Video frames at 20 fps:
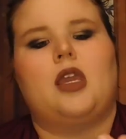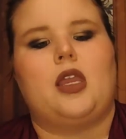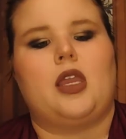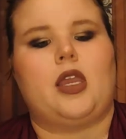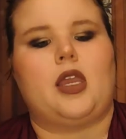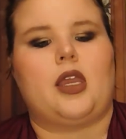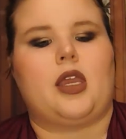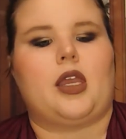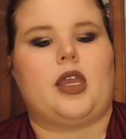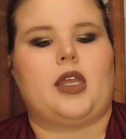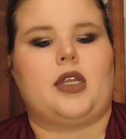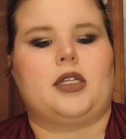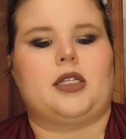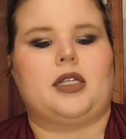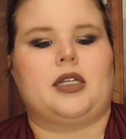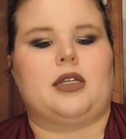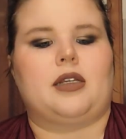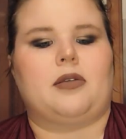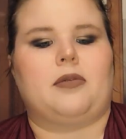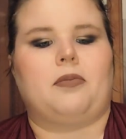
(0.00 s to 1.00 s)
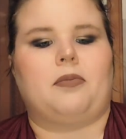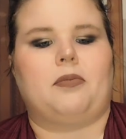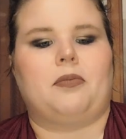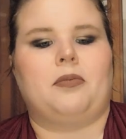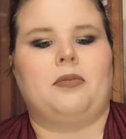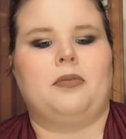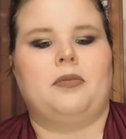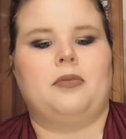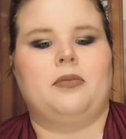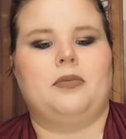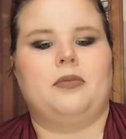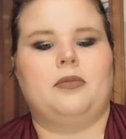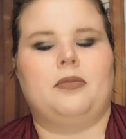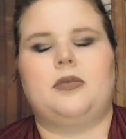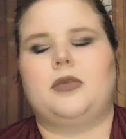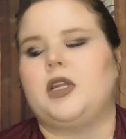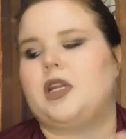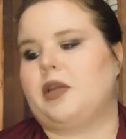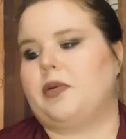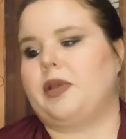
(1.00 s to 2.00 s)
and
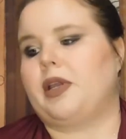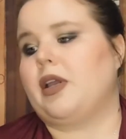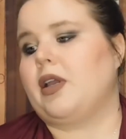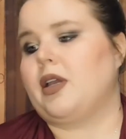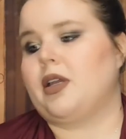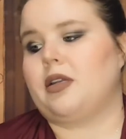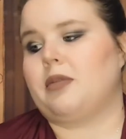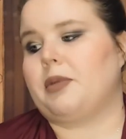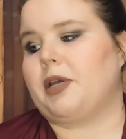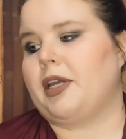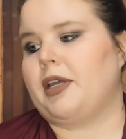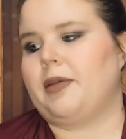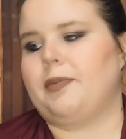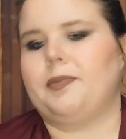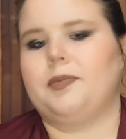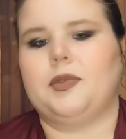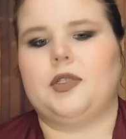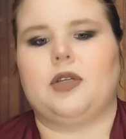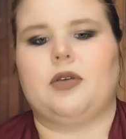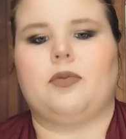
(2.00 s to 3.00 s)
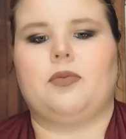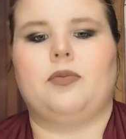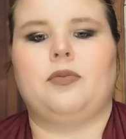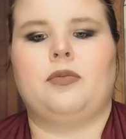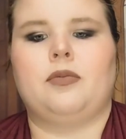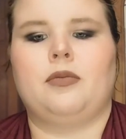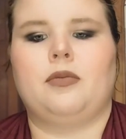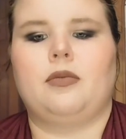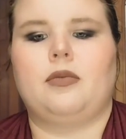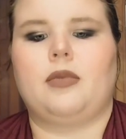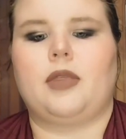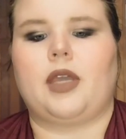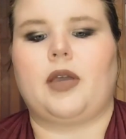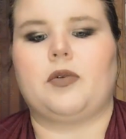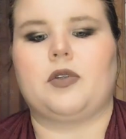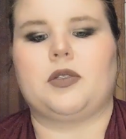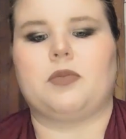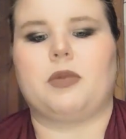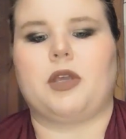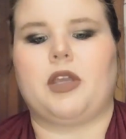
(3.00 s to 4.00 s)
anyway, I had to buy it, so that
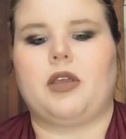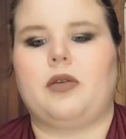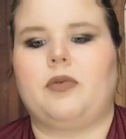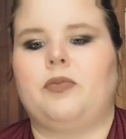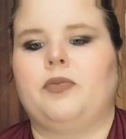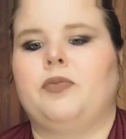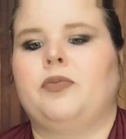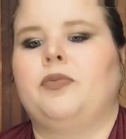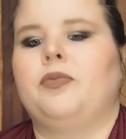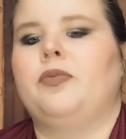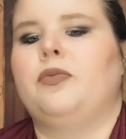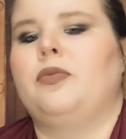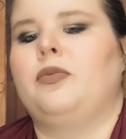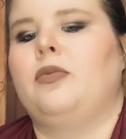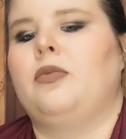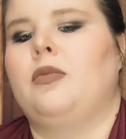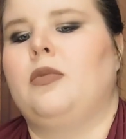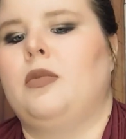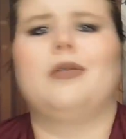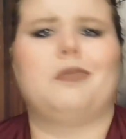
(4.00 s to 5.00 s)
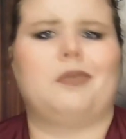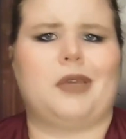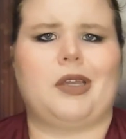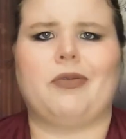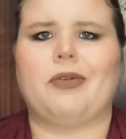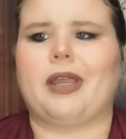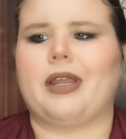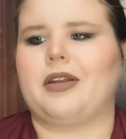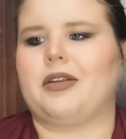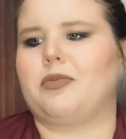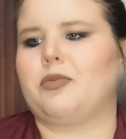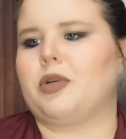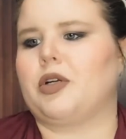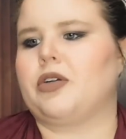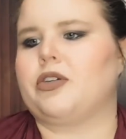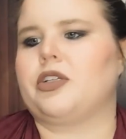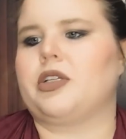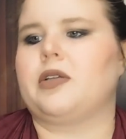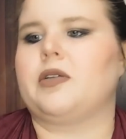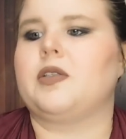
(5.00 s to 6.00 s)
was my random
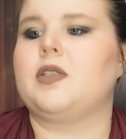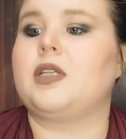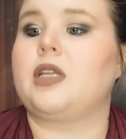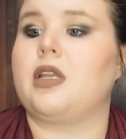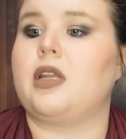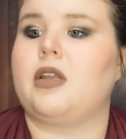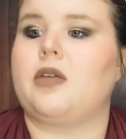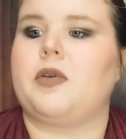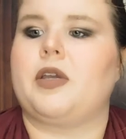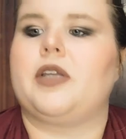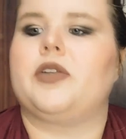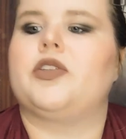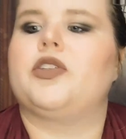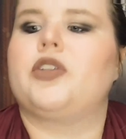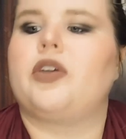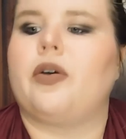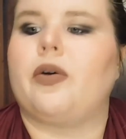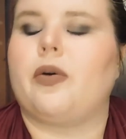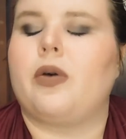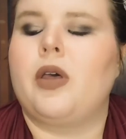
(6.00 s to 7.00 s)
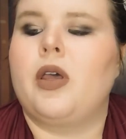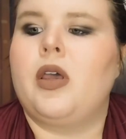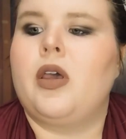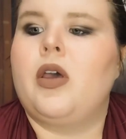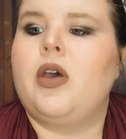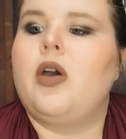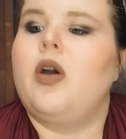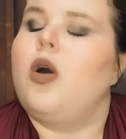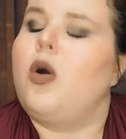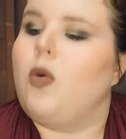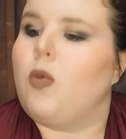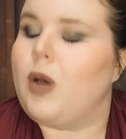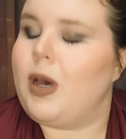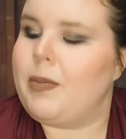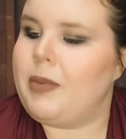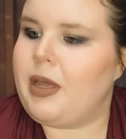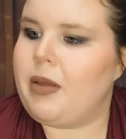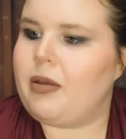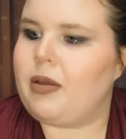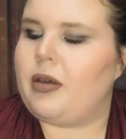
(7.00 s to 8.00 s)
purchase. Anyway, so while
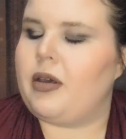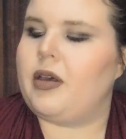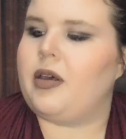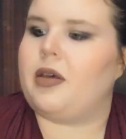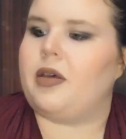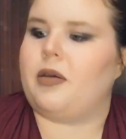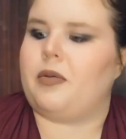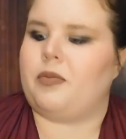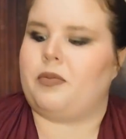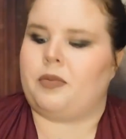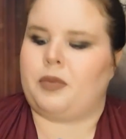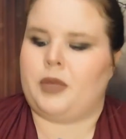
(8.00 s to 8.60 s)
my